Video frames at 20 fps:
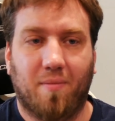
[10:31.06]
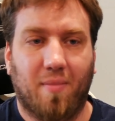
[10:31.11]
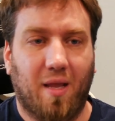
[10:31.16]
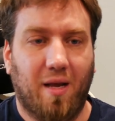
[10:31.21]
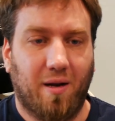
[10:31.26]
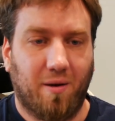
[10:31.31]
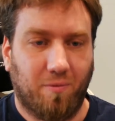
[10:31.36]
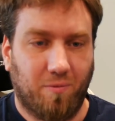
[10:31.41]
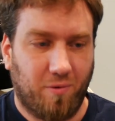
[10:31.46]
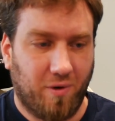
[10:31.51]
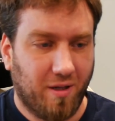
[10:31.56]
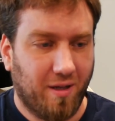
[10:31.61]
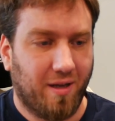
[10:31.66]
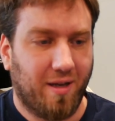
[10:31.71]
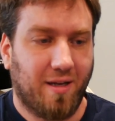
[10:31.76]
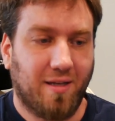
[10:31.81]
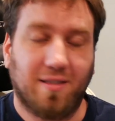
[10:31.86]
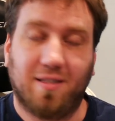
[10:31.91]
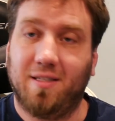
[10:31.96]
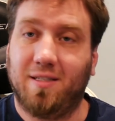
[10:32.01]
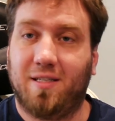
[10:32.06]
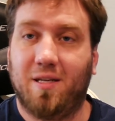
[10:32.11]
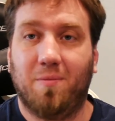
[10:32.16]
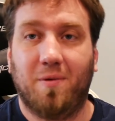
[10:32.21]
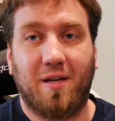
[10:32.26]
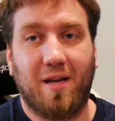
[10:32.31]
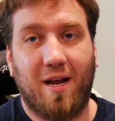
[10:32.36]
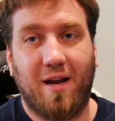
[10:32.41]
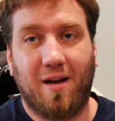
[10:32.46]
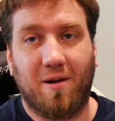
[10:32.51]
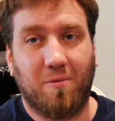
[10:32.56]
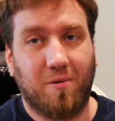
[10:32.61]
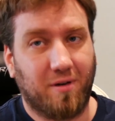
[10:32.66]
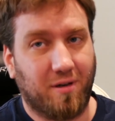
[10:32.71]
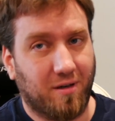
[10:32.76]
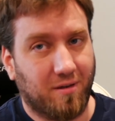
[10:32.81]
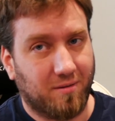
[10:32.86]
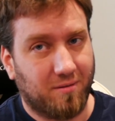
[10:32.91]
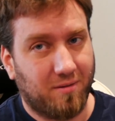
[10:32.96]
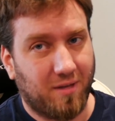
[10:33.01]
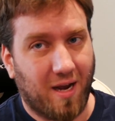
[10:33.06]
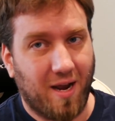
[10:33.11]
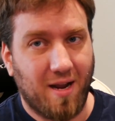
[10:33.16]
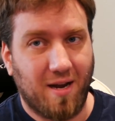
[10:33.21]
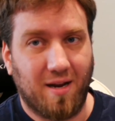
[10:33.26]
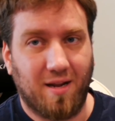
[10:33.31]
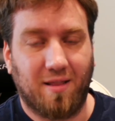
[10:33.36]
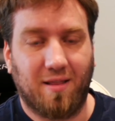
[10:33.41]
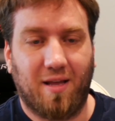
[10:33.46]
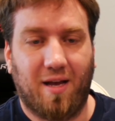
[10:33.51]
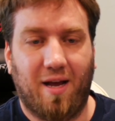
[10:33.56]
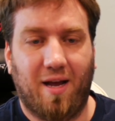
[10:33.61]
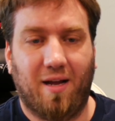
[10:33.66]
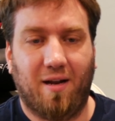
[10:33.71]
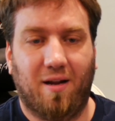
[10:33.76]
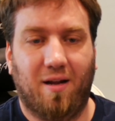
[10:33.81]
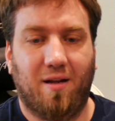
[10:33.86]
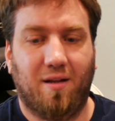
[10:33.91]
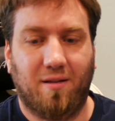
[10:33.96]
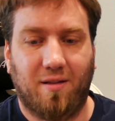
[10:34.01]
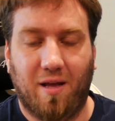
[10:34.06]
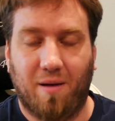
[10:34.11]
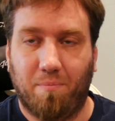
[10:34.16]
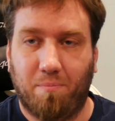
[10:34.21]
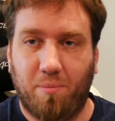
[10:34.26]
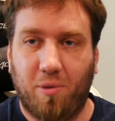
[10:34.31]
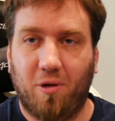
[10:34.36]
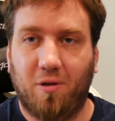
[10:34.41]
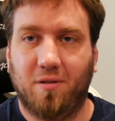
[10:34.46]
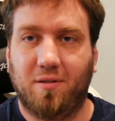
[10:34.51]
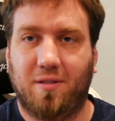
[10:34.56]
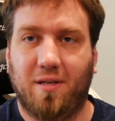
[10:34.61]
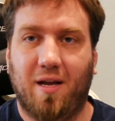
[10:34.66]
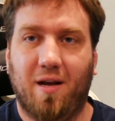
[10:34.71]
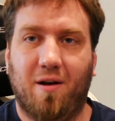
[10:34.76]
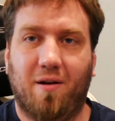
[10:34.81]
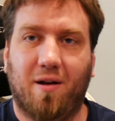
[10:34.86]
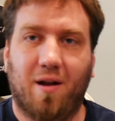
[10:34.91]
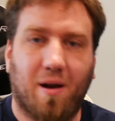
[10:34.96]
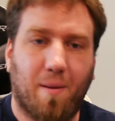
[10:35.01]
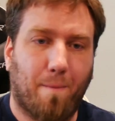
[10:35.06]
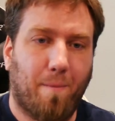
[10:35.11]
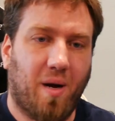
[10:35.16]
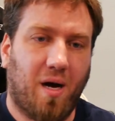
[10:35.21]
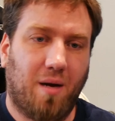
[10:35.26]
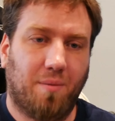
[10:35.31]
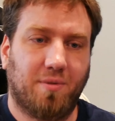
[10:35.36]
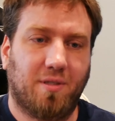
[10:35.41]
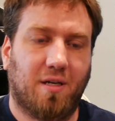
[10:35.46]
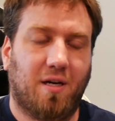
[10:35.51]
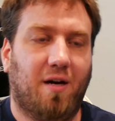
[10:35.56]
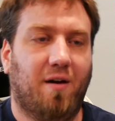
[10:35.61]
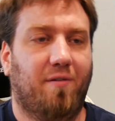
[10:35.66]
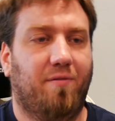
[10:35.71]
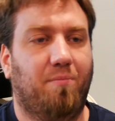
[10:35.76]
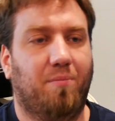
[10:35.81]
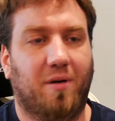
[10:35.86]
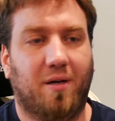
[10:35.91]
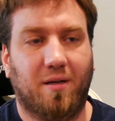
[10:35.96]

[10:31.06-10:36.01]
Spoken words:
It really is intimidating when you're tightening that bolt down and it pops off,